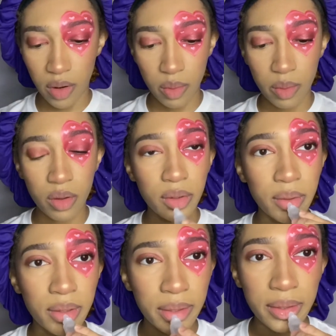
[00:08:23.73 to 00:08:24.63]
Okay, so
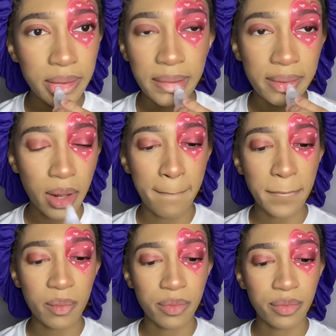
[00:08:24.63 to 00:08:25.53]
now it's time for me to
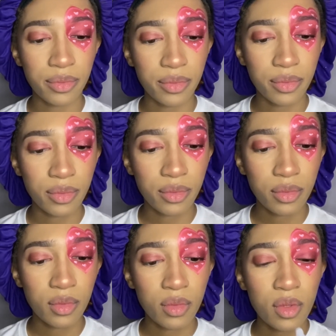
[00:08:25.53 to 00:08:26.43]
figure out what lip
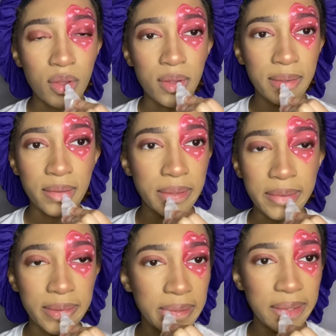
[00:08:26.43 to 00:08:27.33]
color I want to do.
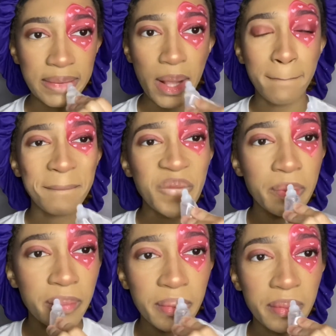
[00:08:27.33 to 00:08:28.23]
I ended up mixing
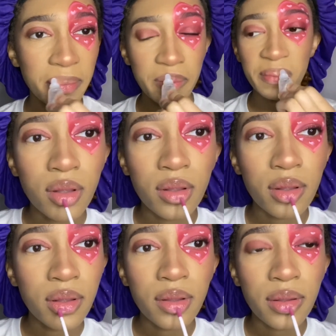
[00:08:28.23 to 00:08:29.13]
about 4 different
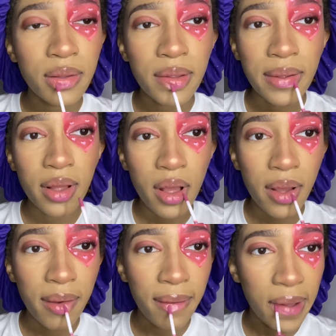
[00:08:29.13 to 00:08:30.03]
colors, and all of
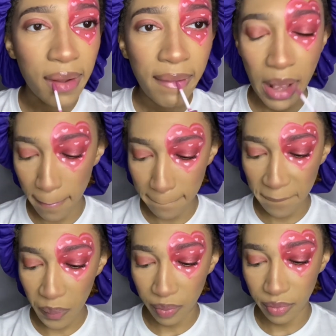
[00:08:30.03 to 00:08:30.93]
the names are
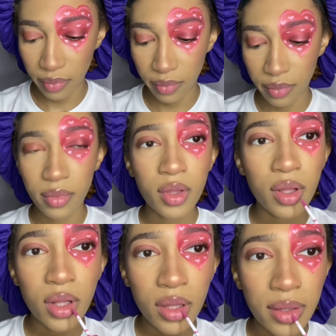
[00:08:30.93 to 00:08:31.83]
listed right on the
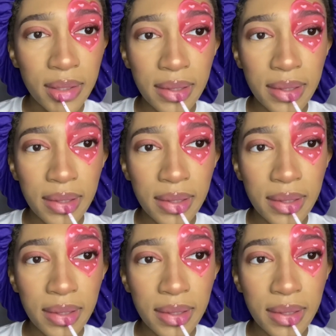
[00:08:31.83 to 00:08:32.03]
screen.